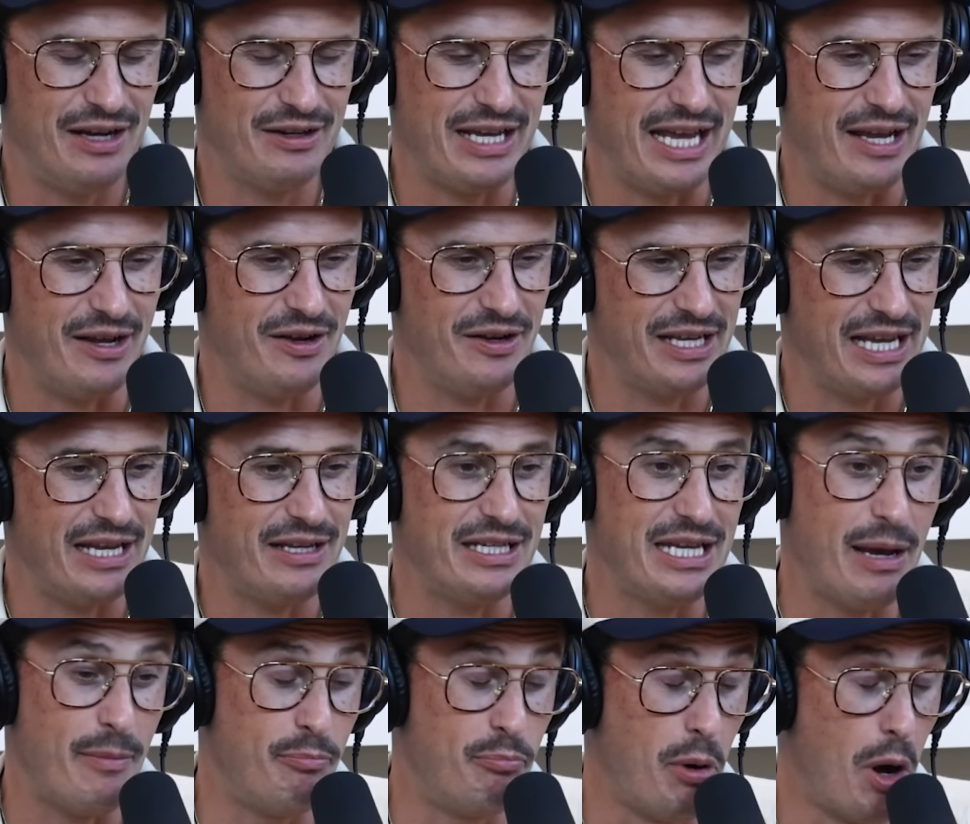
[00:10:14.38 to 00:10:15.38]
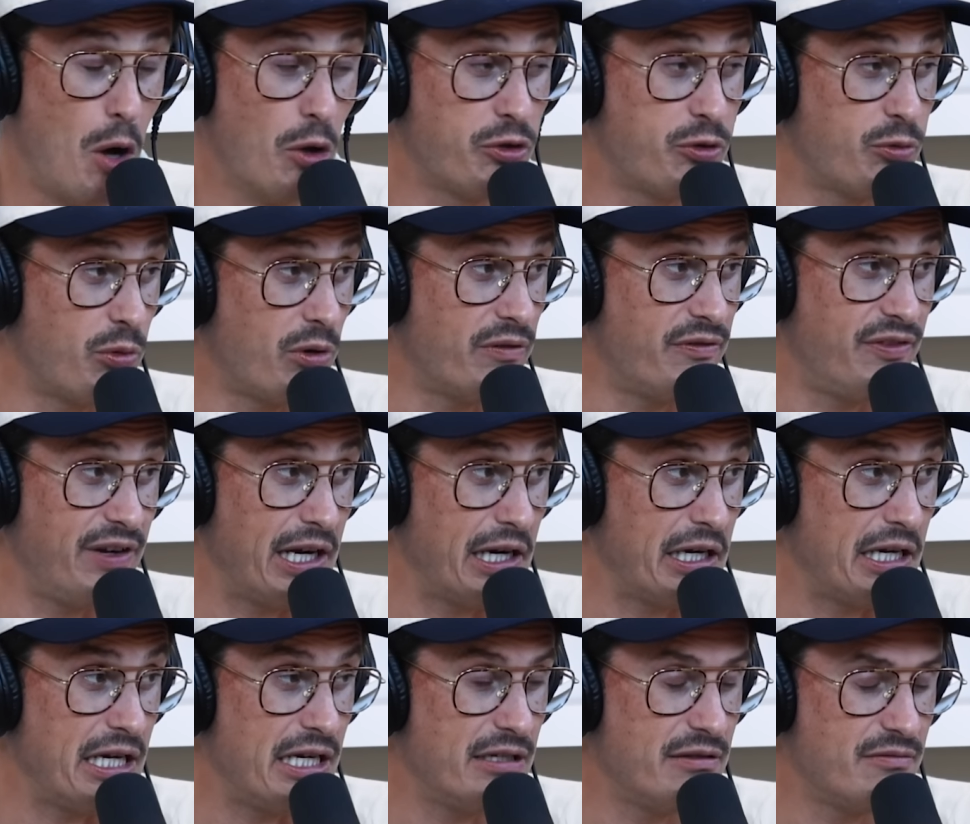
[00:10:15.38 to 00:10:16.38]
Okay. Okay. Yeah, both were
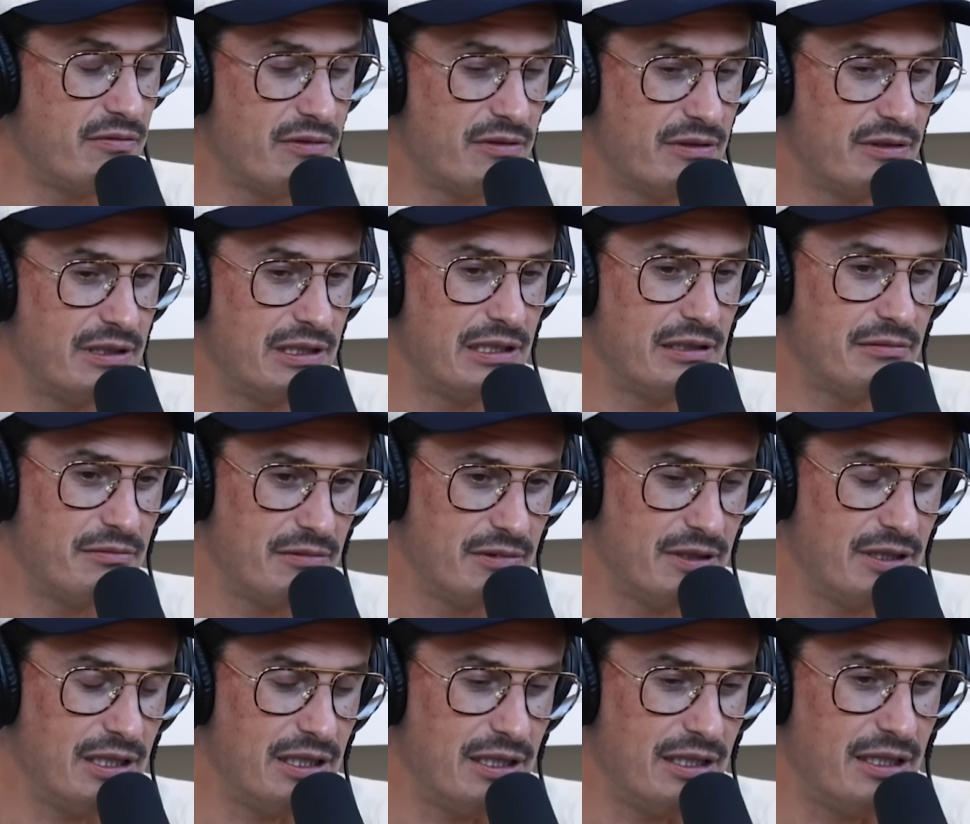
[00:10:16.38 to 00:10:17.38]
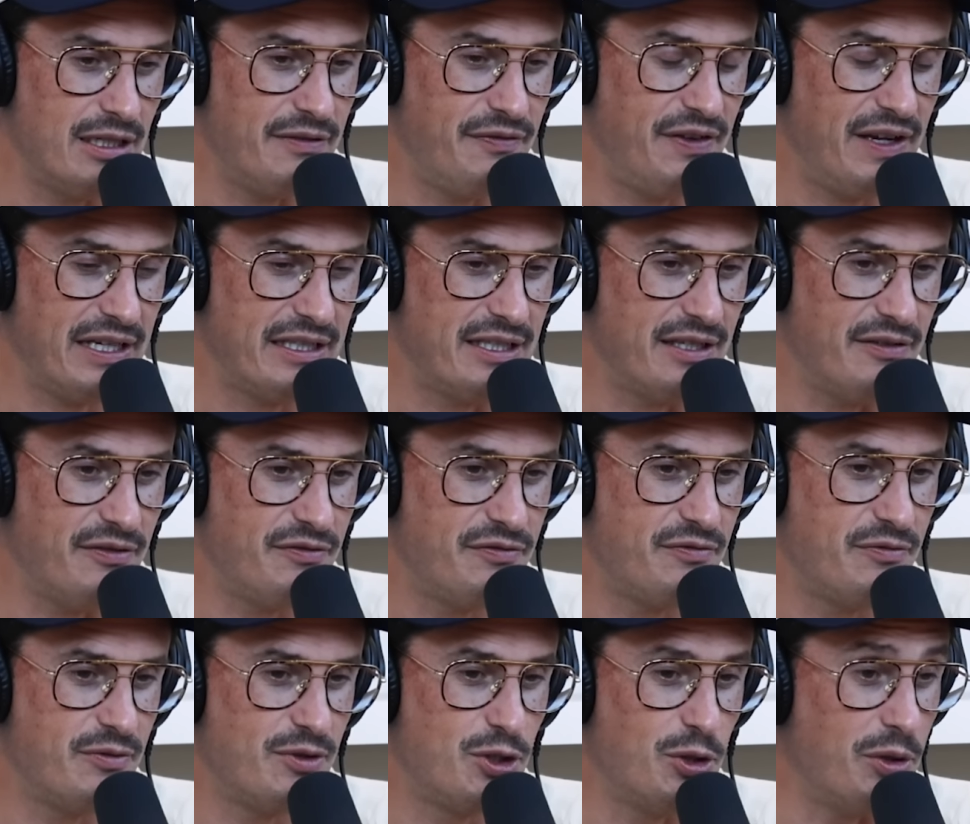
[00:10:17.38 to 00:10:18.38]
very uh,
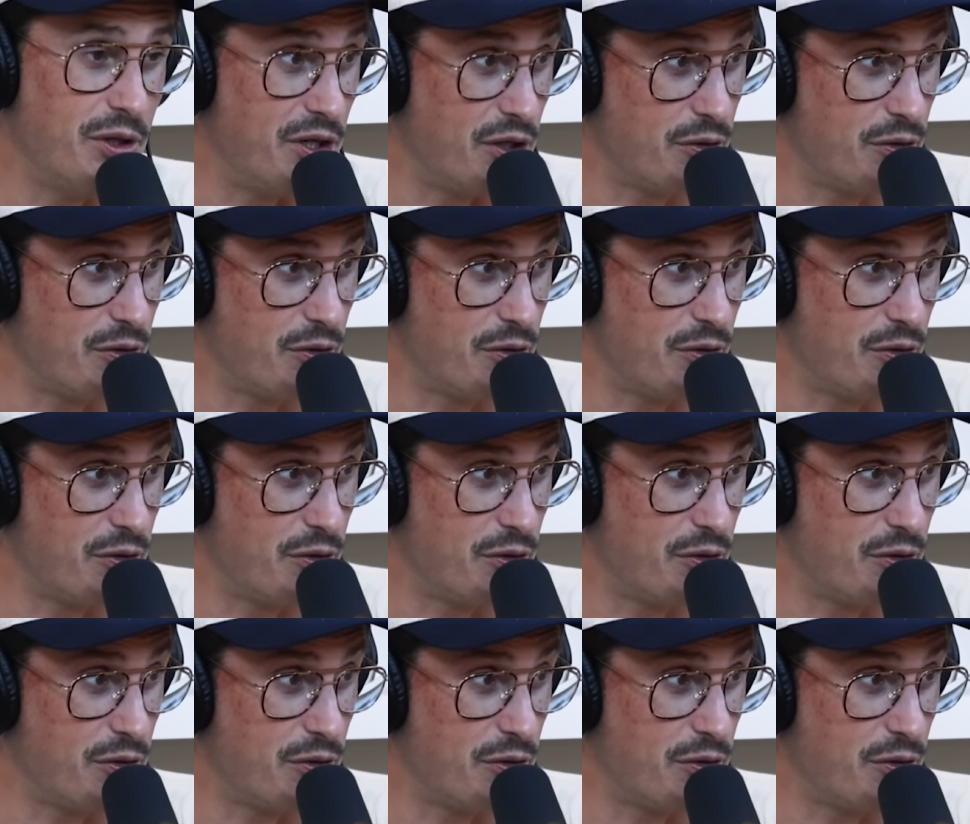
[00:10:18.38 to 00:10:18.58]
effective to a